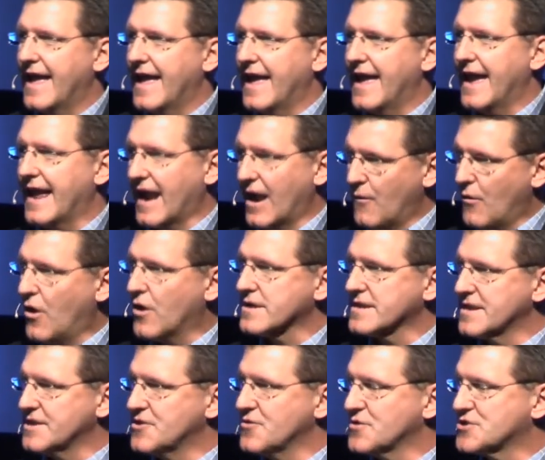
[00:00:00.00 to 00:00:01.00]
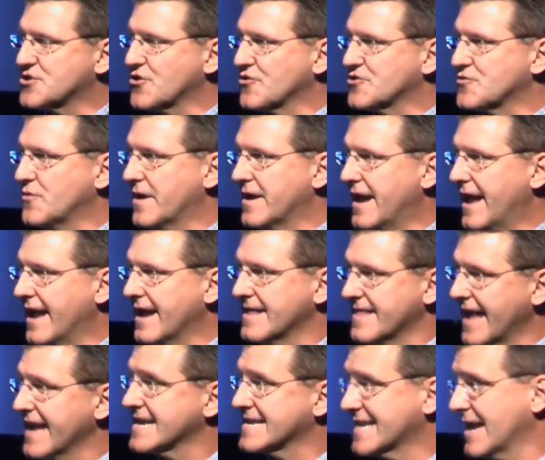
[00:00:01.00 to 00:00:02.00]
And I walked into a church one day and
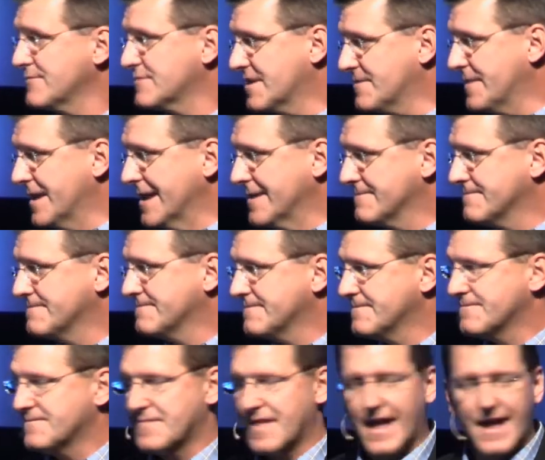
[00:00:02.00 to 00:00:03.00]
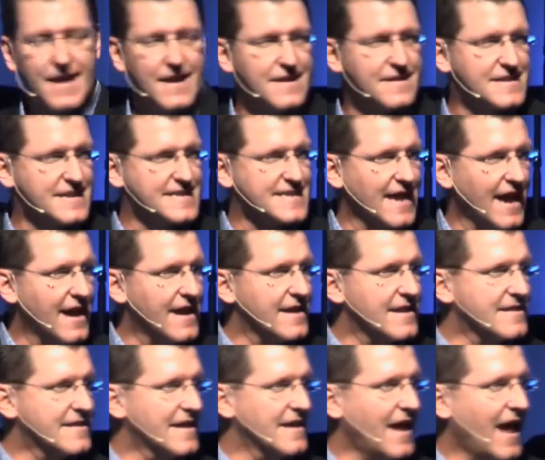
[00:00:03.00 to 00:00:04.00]
they accepted me. They decided
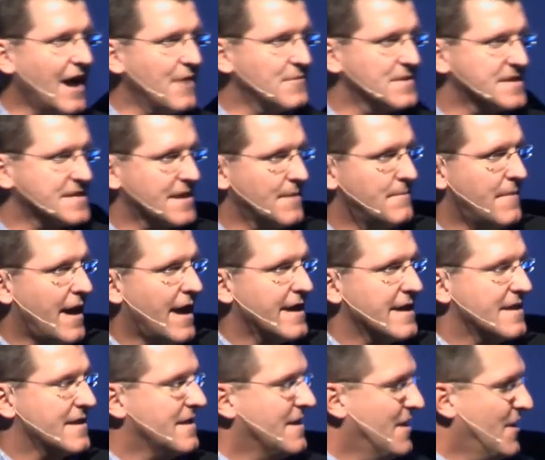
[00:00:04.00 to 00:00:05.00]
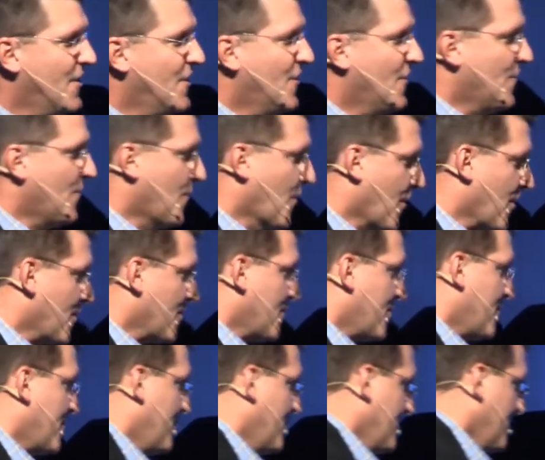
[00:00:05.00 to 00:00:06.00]
that I was somebody worth